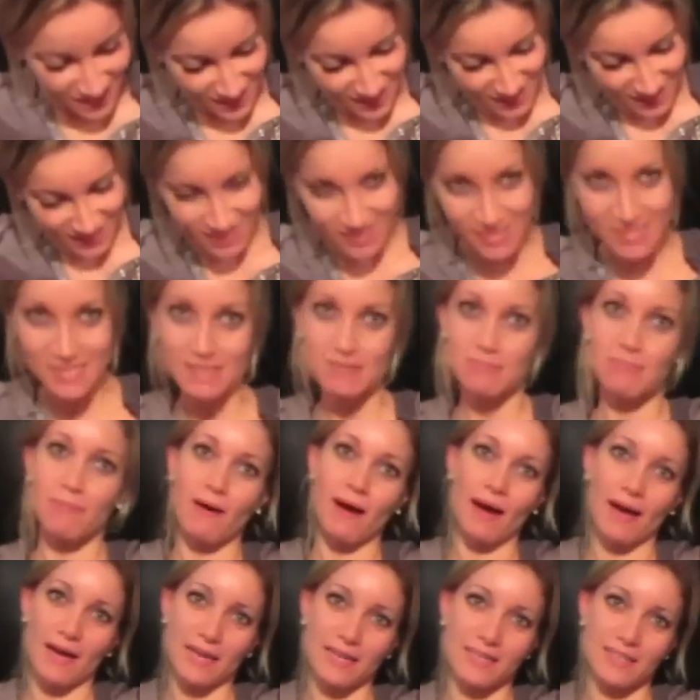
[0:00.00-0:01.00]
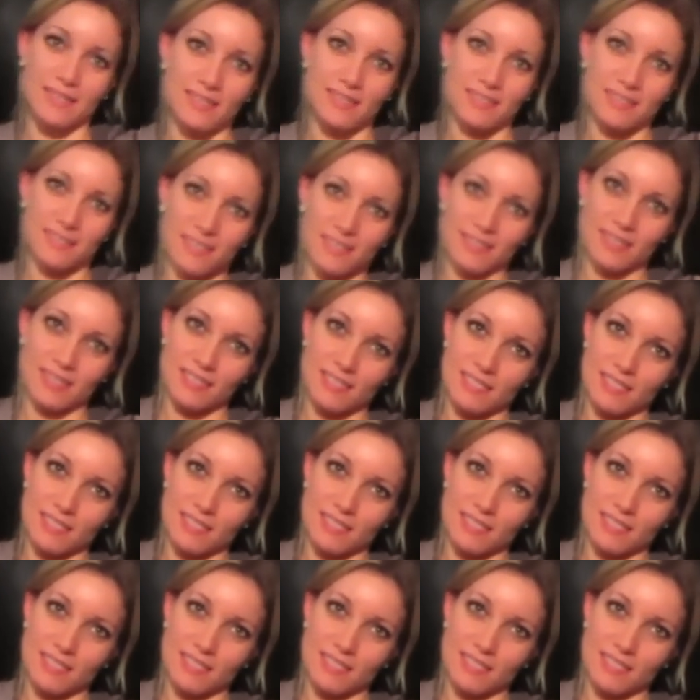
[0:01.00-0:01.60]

I wish I would have wore it.